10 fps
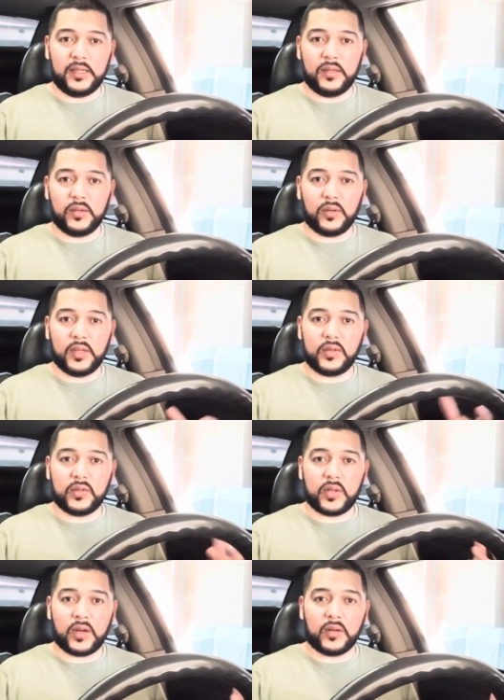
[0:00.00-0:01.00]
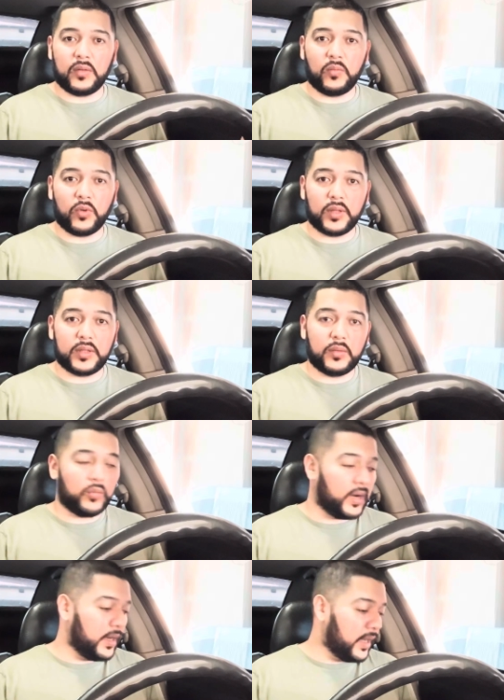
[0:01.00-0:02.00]
You know, they just started
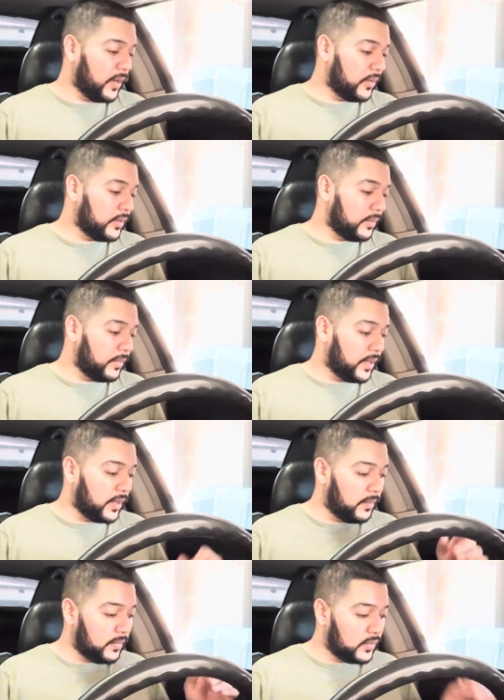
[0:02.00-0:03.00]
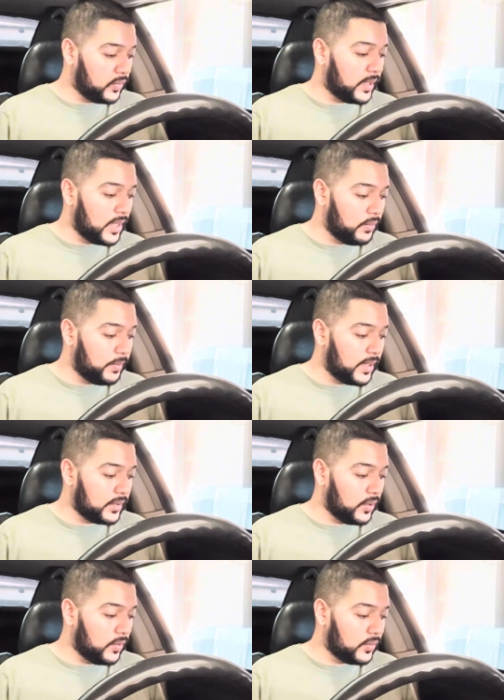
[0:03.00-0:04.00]
wearing out. But so I did replace
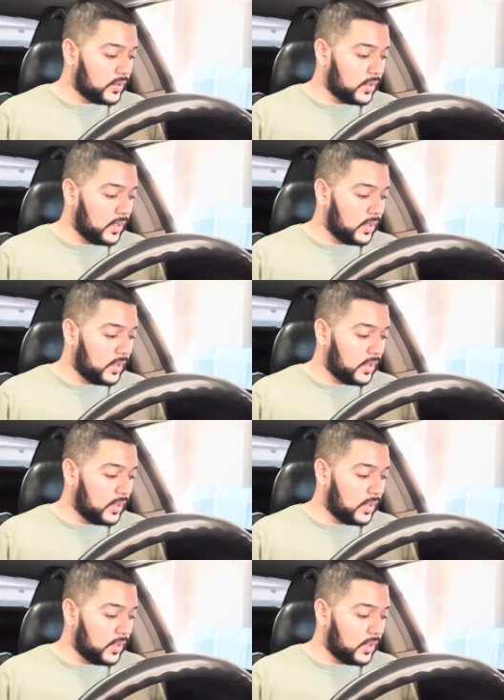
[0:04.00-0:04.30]
those.